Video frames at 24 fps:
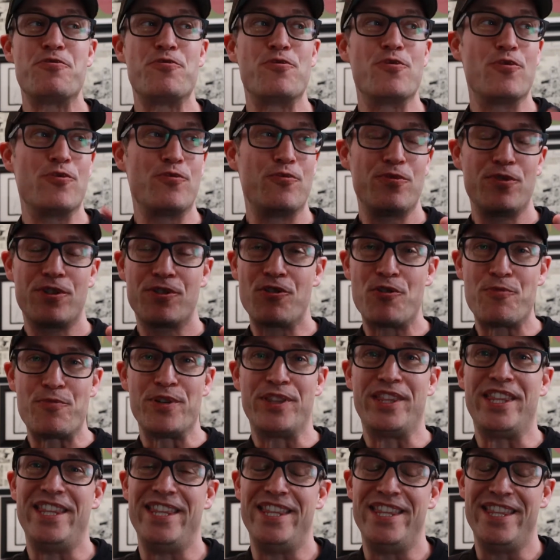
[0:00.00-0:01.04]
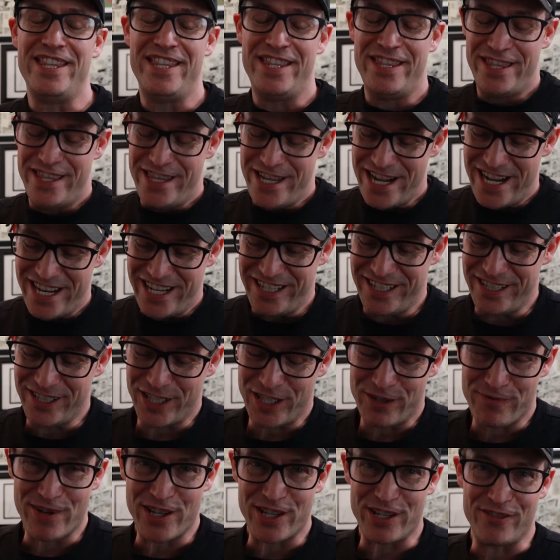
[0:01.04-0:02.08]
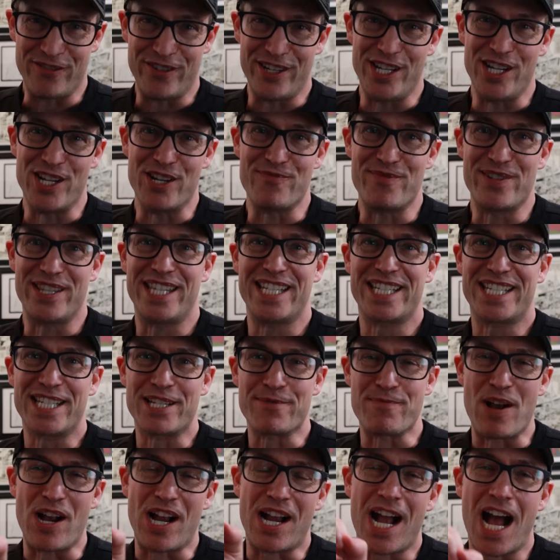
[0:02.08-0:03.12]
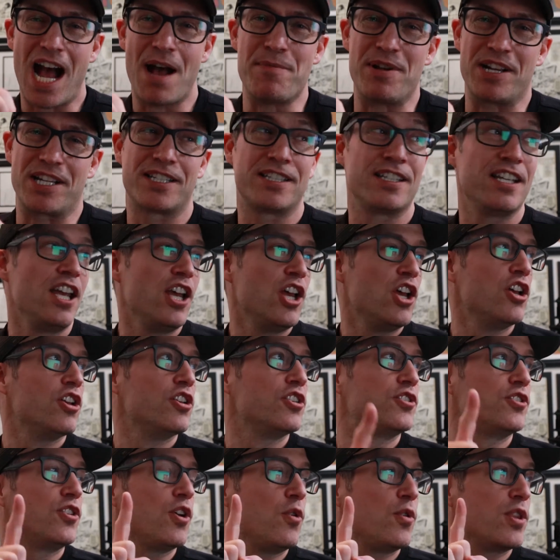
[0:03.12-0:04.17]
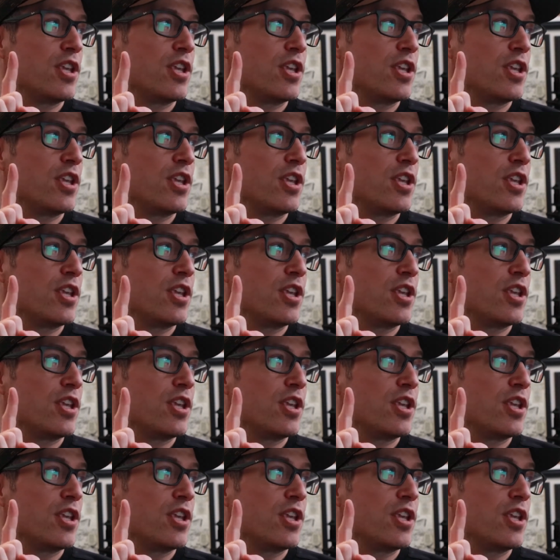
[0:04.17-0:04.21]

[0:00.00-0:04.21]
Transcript: We'll go with that into some other video, but this is about comics. So